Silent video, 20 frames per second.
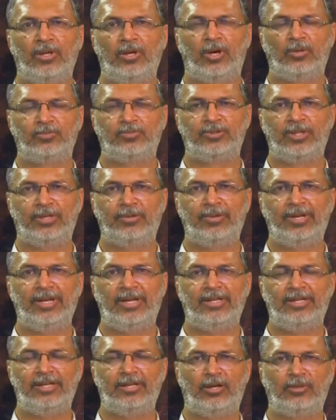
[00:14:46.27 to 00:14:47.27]
observing
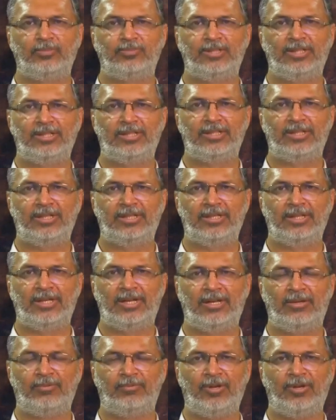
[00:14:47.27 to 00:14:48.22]
at an object at a